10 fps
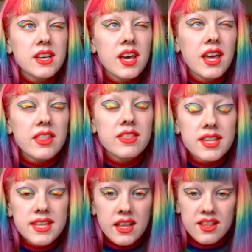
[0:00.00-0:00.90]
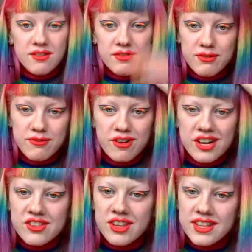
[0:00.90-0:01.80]
in the sense of the
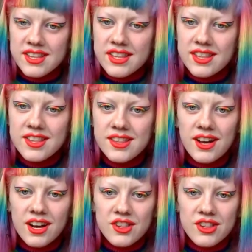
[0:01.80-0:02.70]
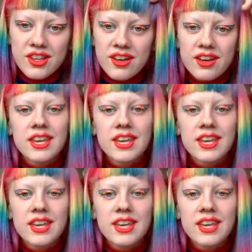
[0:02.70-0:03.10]
fringe, it's such a